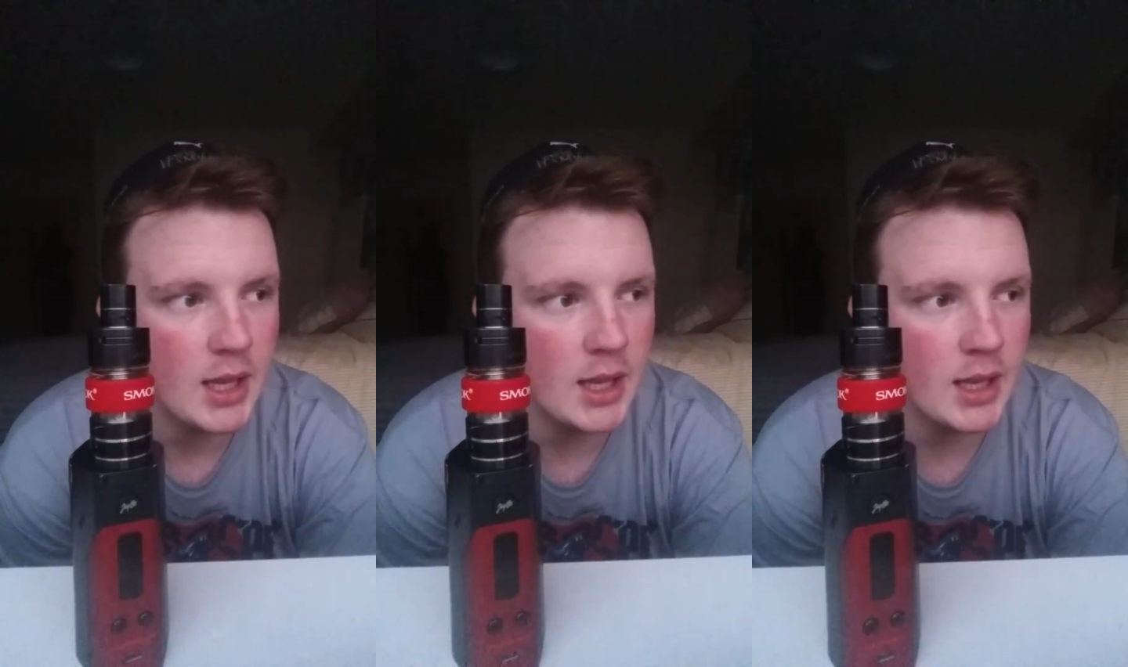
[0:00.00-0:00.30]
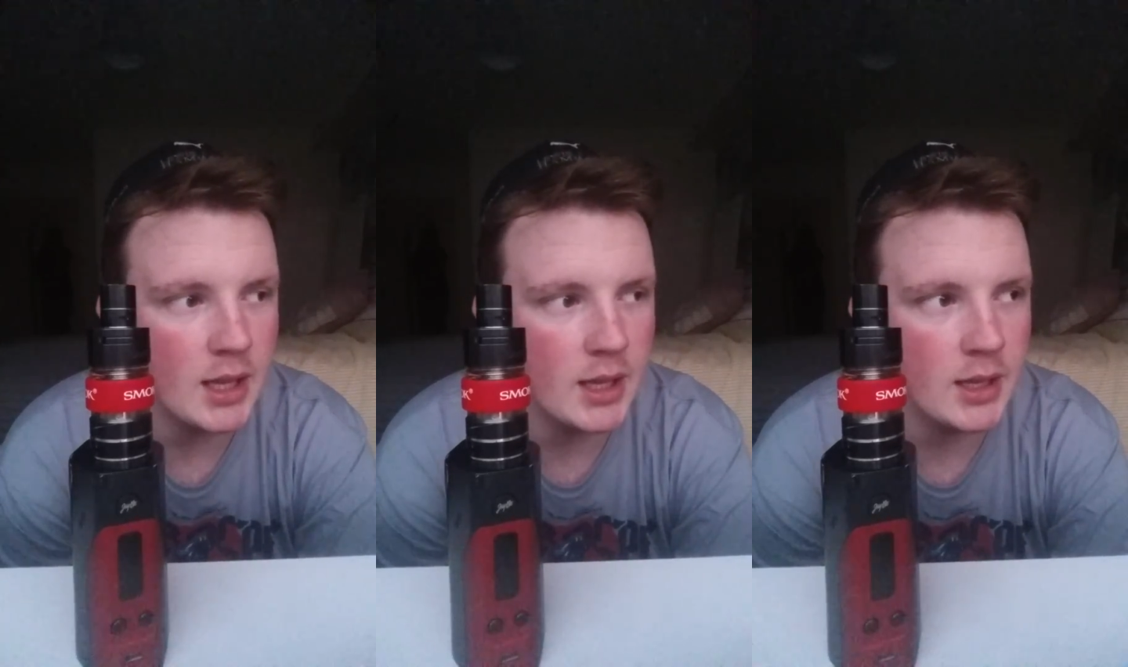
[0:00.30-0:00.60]

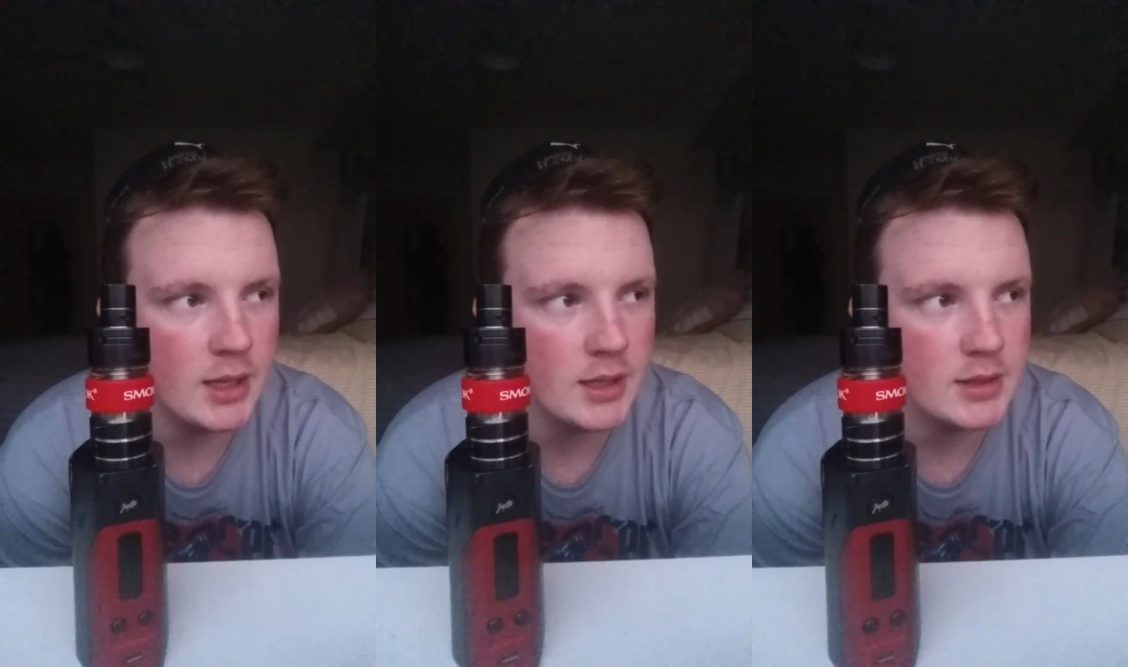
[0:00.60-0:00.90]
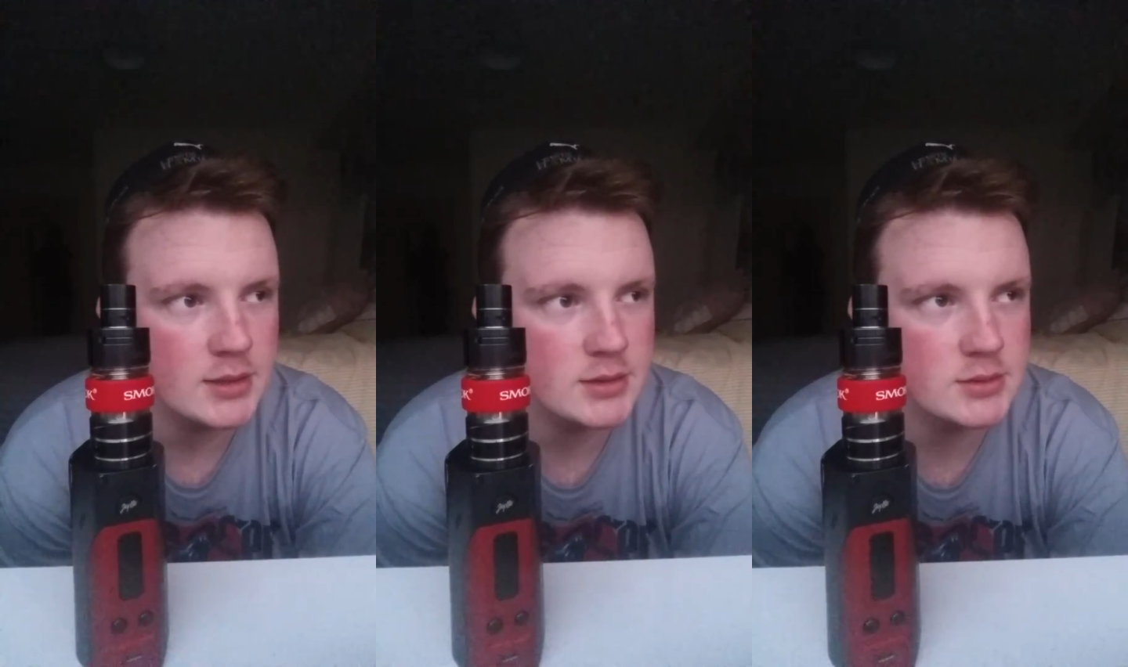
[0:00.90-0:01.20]

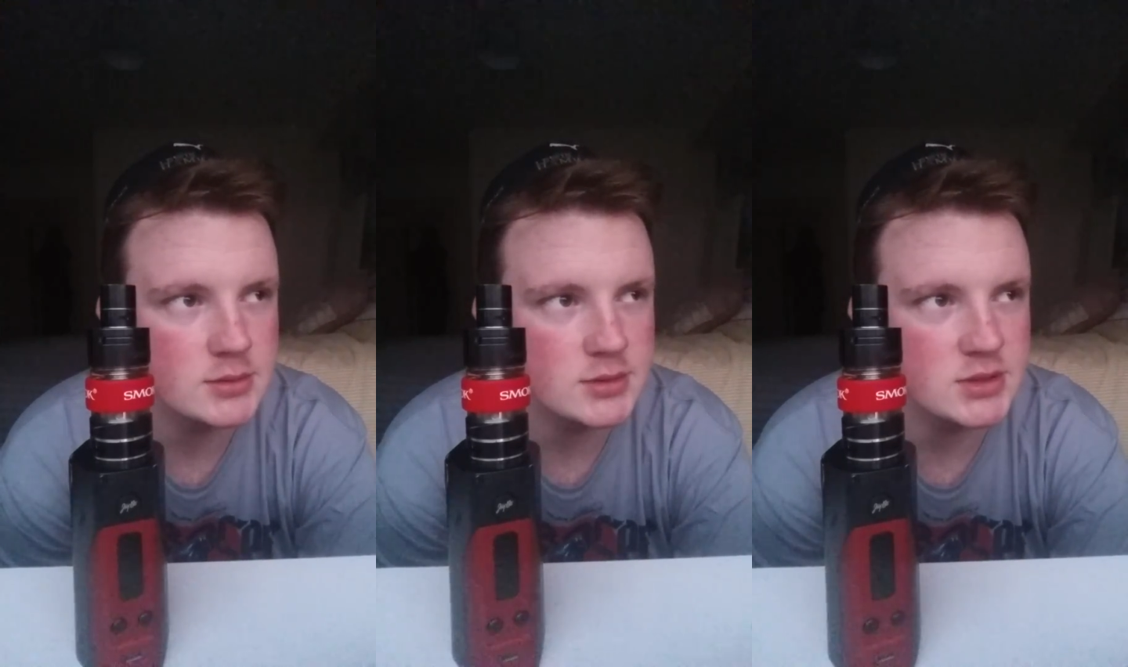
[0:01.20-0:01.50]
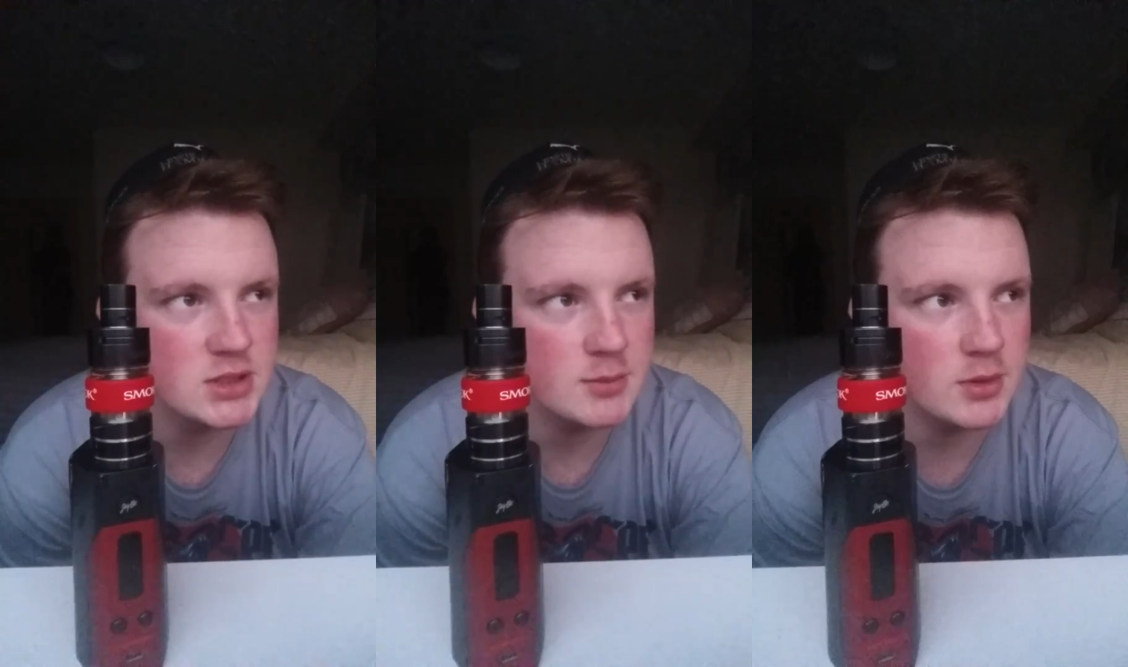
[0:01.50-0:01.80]

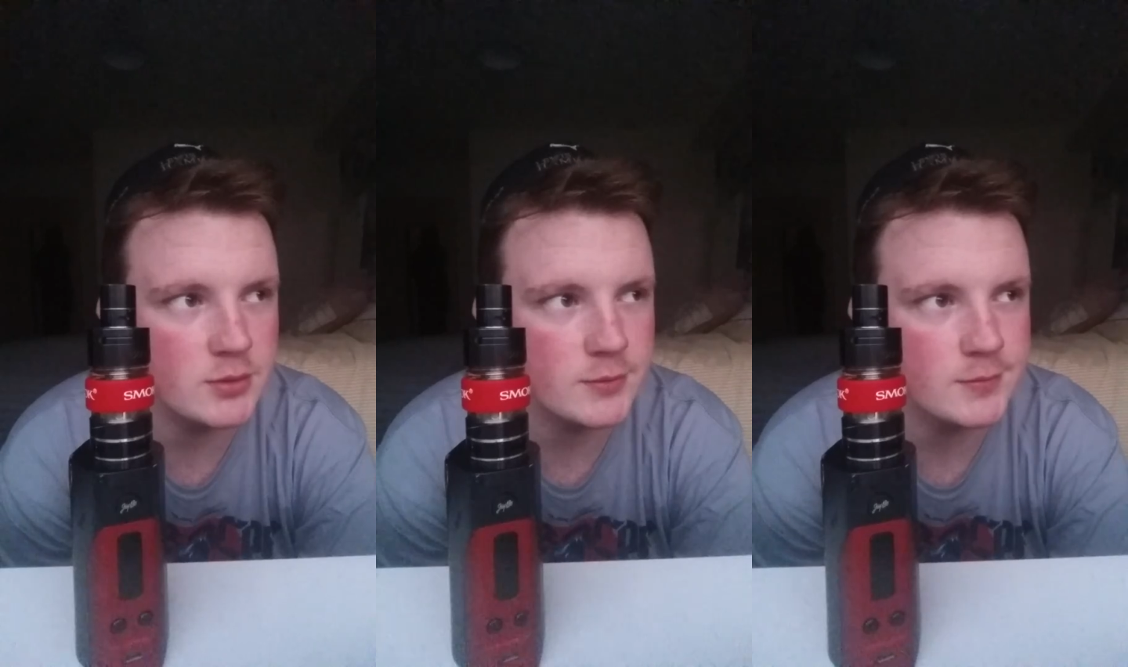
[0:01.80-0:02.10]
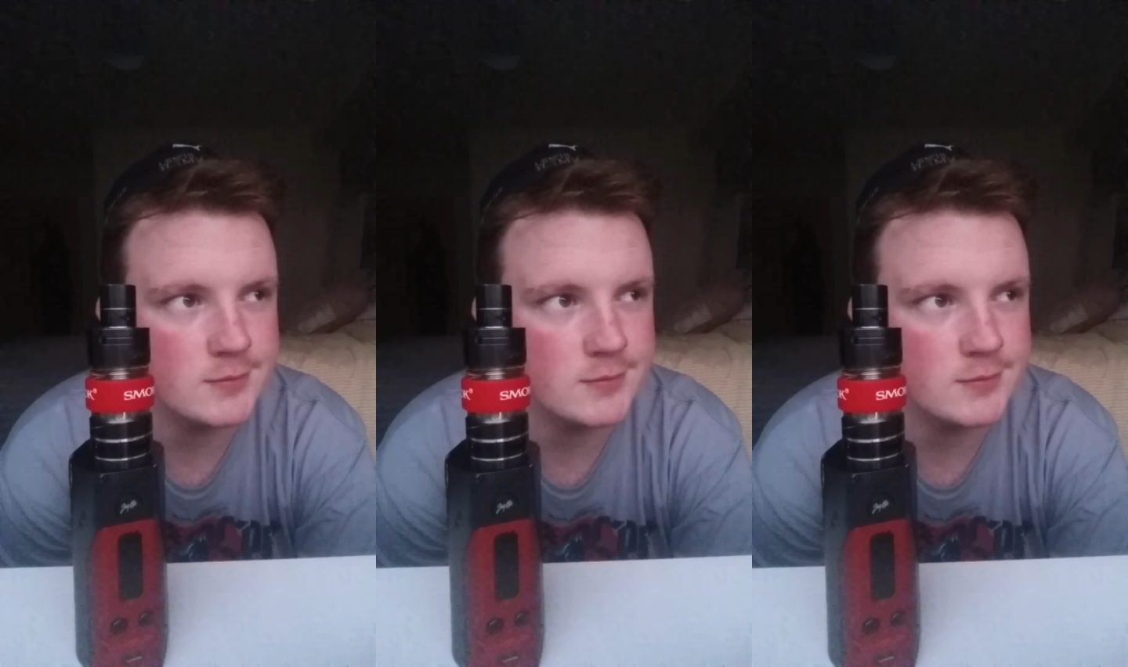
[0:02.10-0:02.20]
about,